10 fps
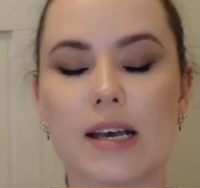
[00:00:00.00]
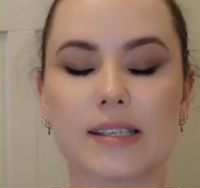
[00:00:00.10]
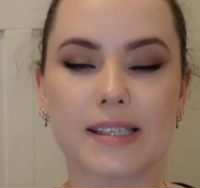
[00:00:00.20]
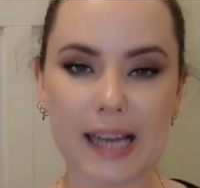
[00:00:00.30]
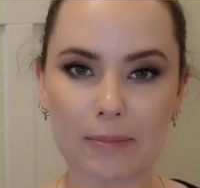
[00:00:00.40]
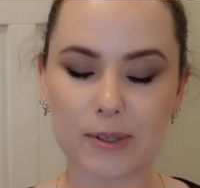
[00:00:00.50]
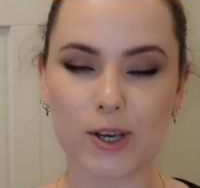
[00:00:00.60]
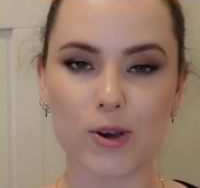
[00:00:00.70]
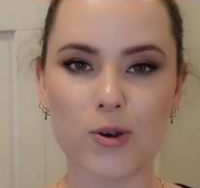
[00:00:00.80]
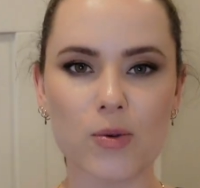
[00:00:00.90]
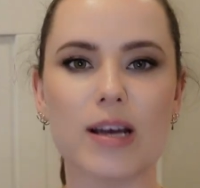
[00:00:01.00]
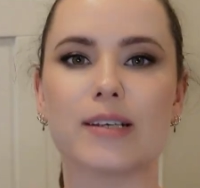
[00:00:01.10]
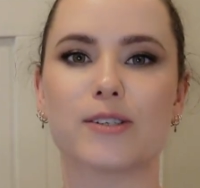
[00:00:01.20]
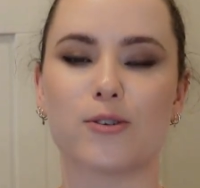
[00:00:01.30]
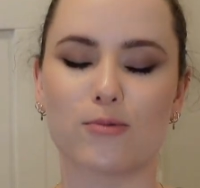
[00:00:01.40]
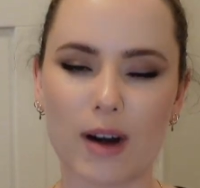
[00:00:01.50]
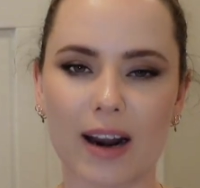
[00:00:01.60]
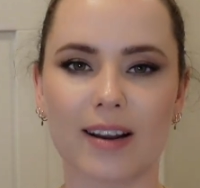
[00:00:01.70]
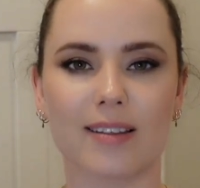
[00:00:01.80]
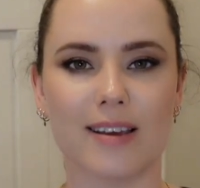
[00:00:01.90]
Step 2 is to
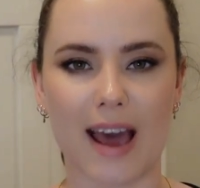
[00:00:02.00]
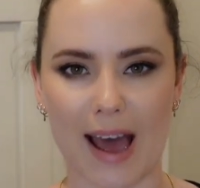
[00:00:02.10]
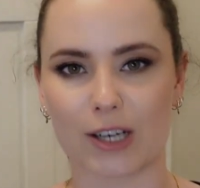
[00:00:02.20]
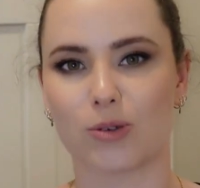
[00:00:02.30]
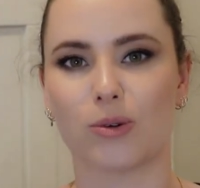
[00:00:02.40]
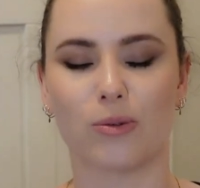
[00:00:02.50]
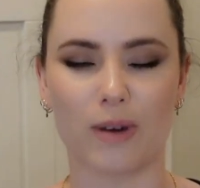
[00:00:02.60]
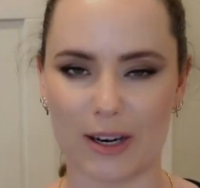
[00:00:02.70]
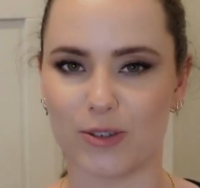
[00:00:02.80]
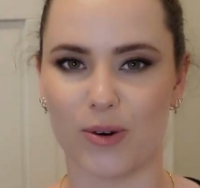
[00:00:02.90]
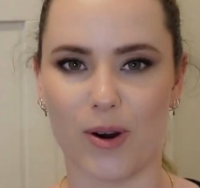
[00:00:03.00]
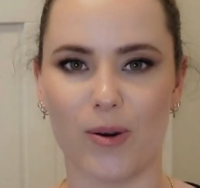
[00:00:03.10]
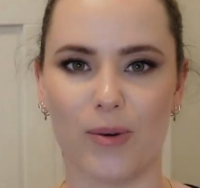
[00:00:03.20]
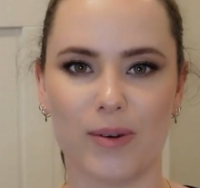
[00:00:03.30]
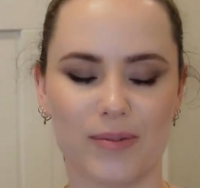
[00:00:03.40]
run the actual retro.